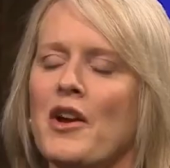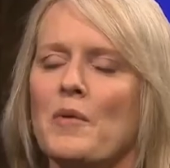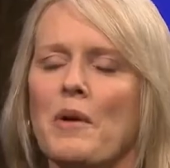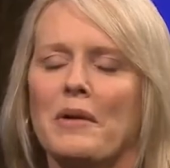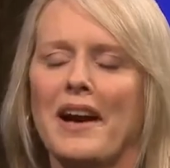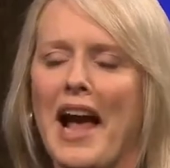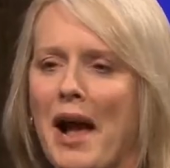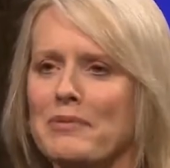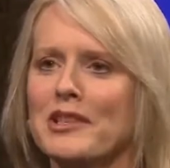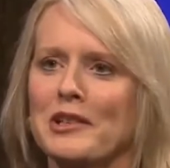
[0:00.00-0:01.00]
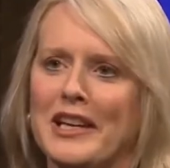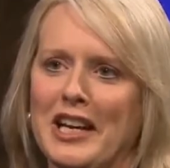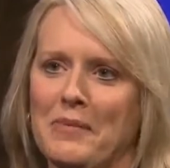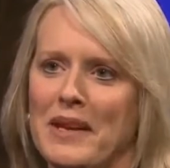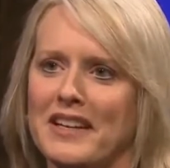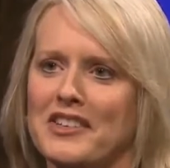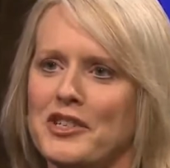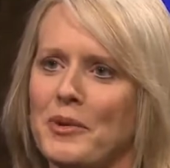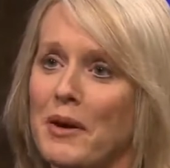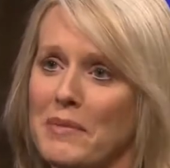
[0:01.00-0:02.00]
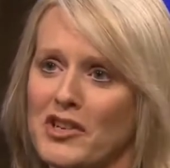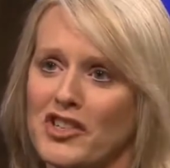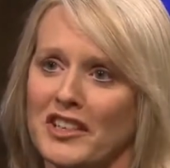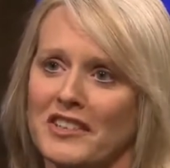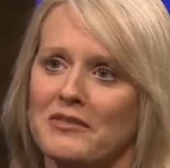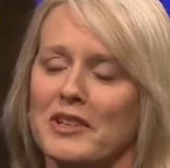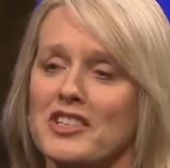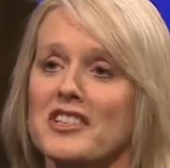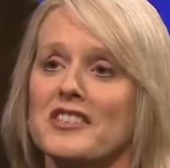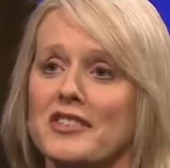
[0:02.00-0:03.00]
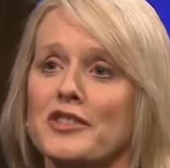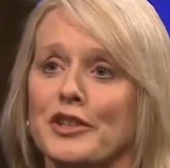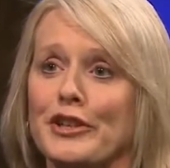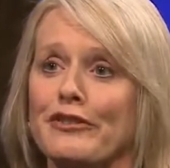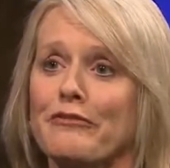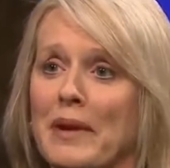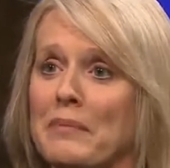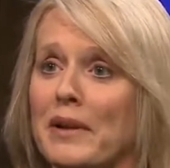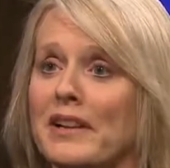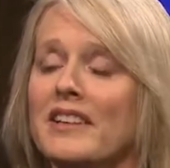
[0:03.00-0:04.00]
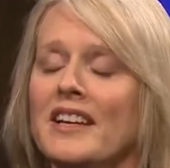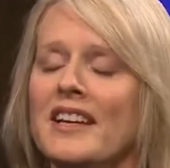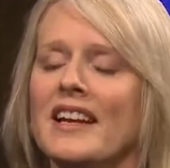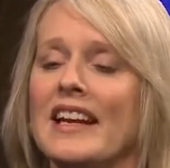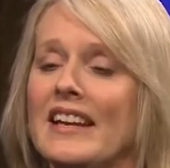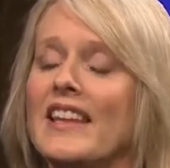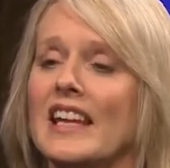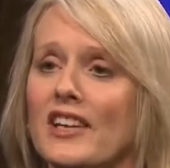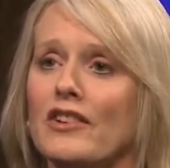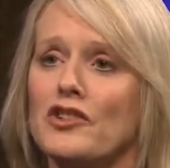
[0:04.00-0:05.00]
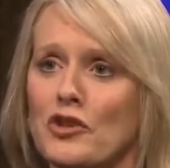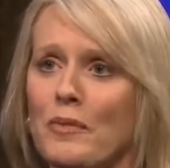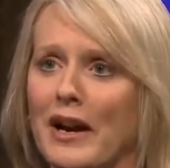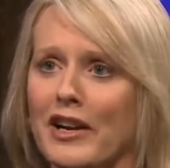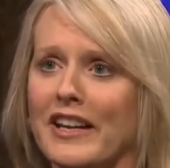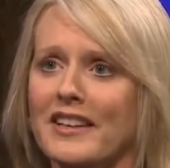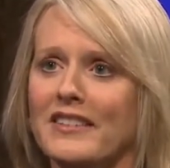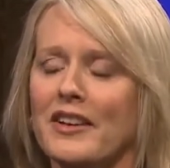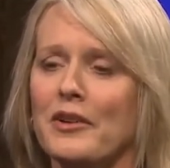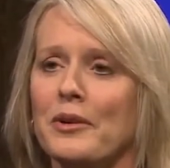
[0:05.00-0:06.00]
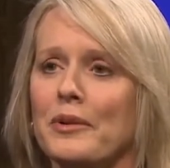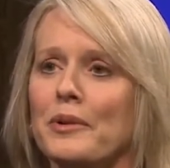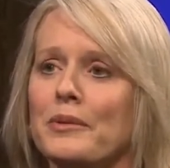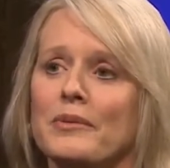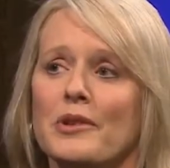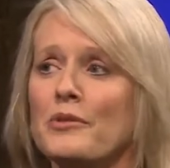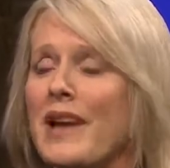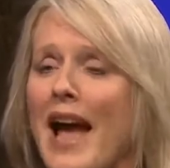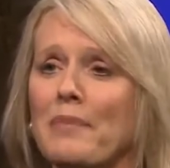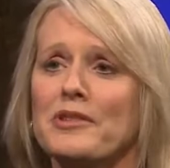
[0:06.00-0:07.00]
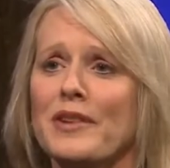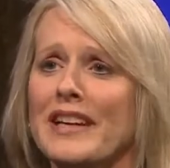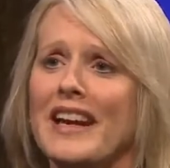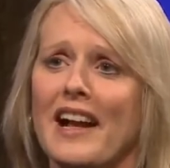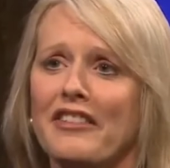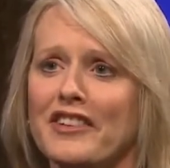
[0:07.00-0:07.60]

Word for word: Well, we're absolutely committed to our mission, which is to serve people in the individual market who, who absolutely need health